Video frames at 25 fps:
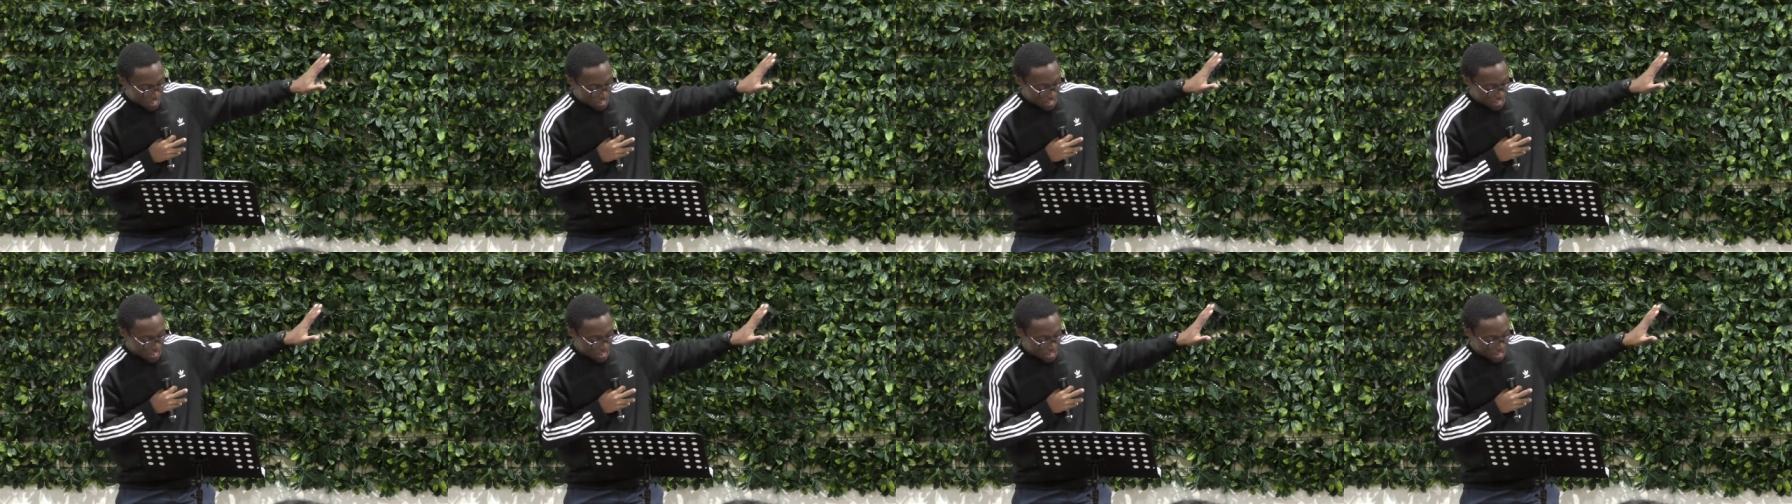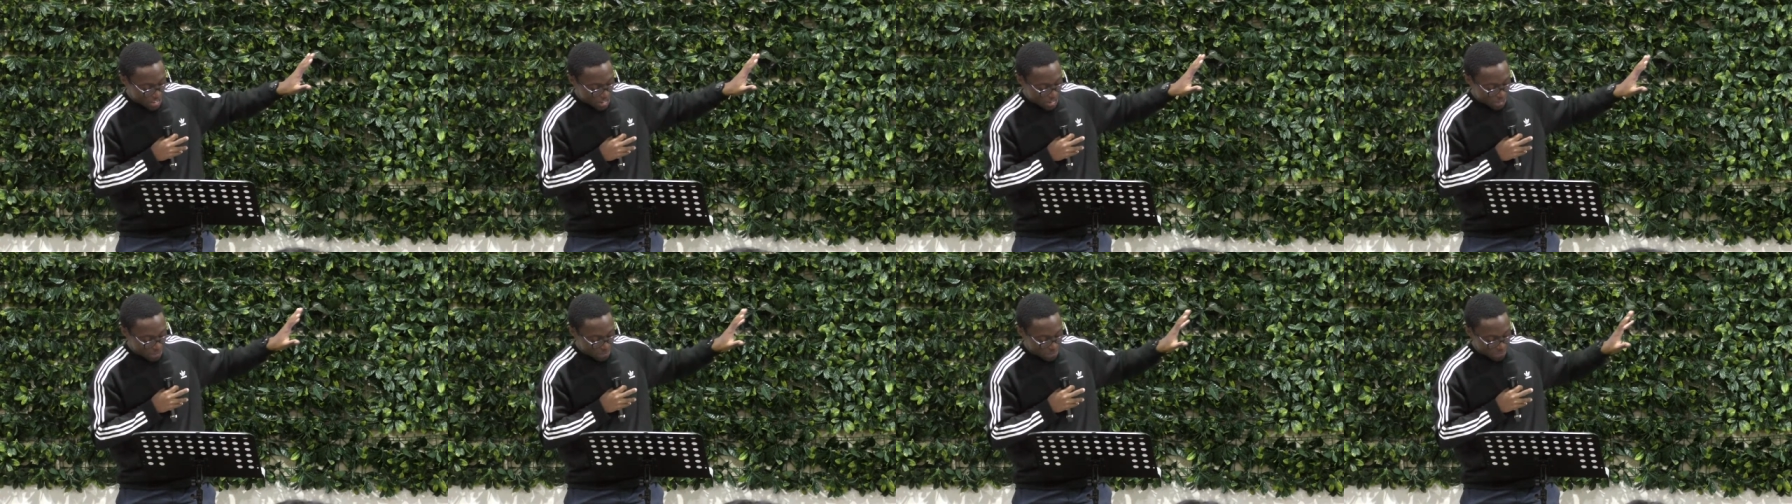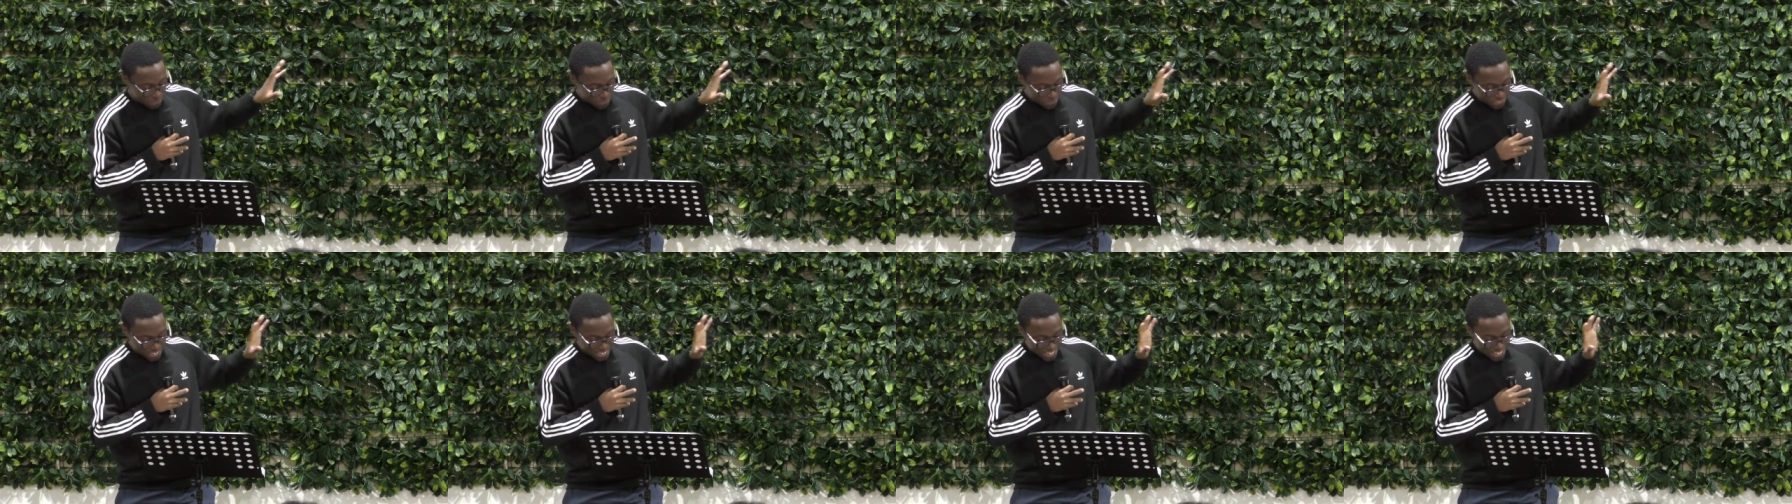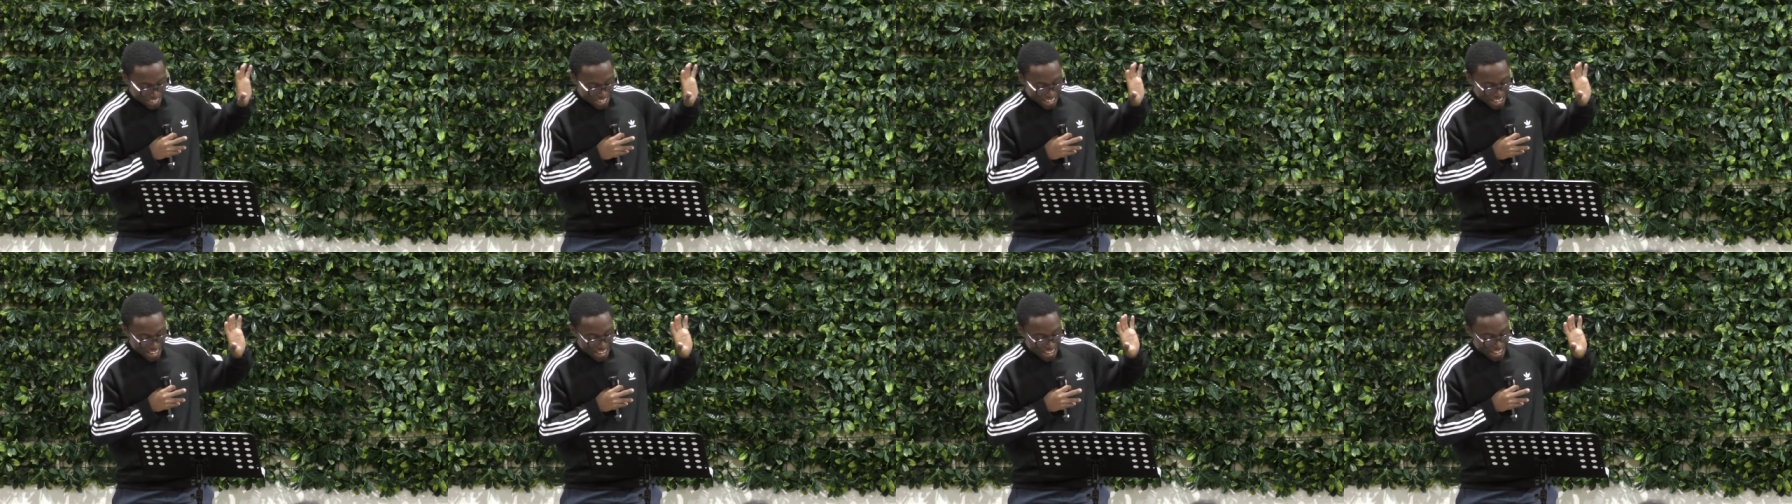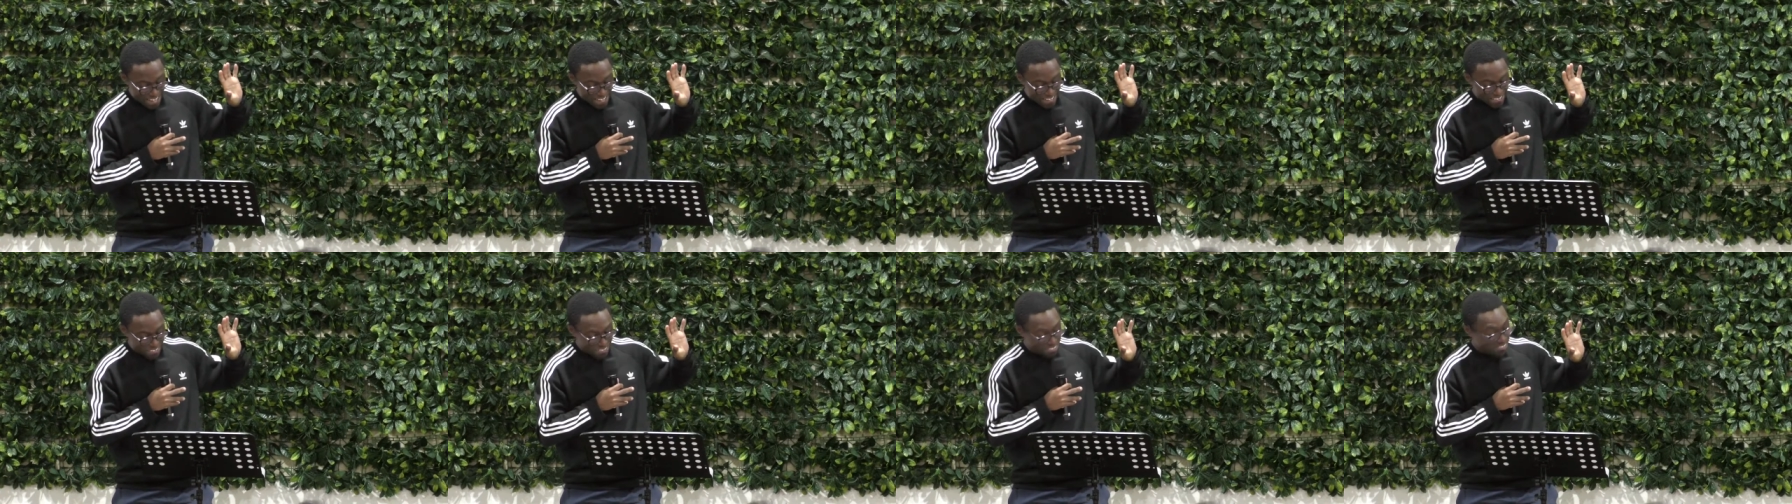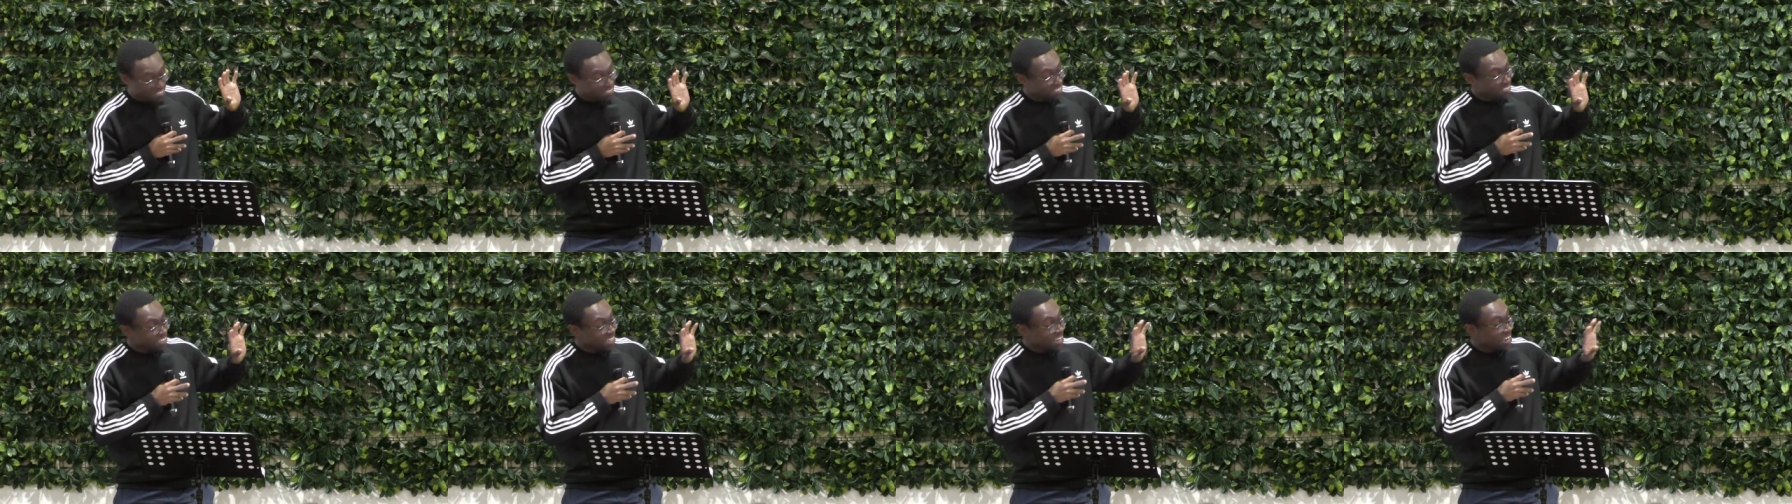Um,
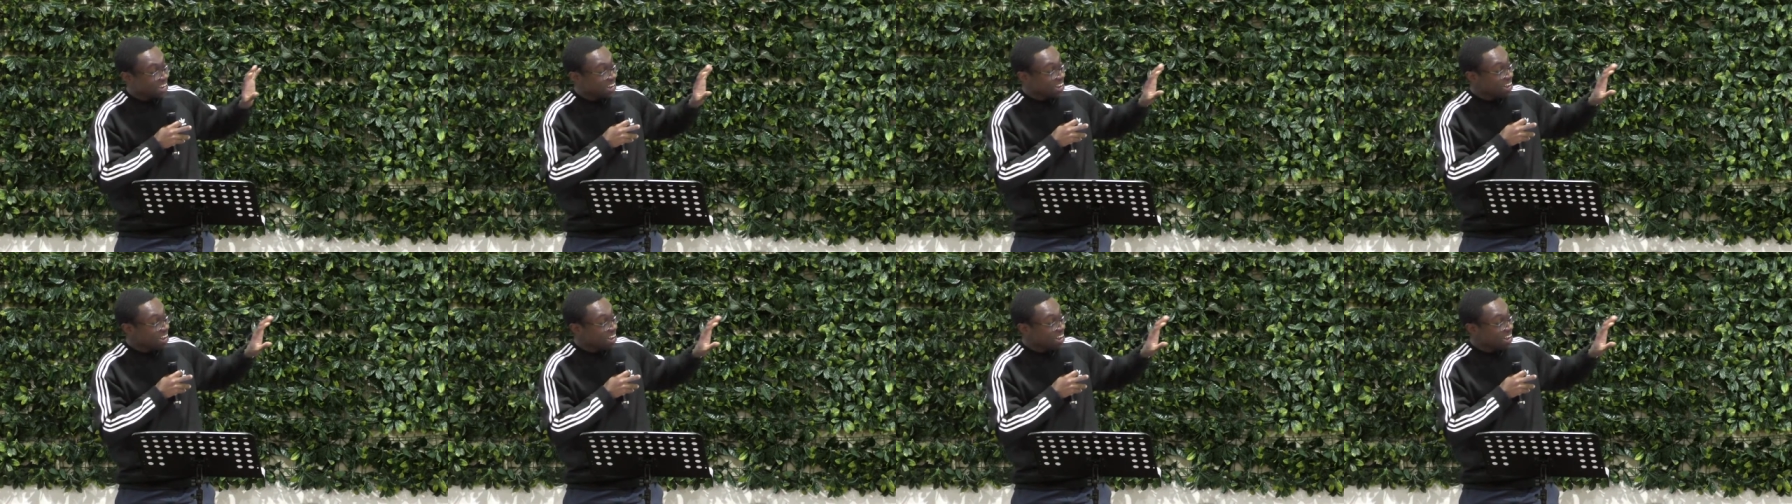and I,